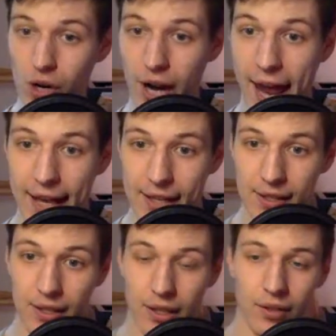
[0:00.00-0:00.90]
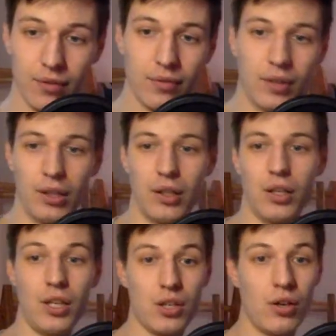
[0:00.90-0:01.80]
your handstand.
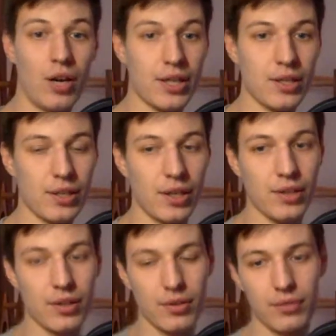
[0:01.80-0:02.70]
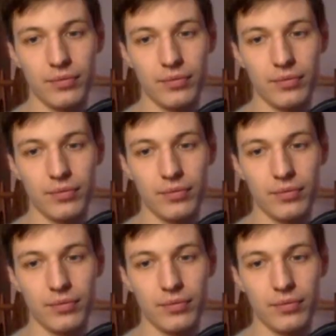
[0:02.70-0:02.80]
It's good exercise.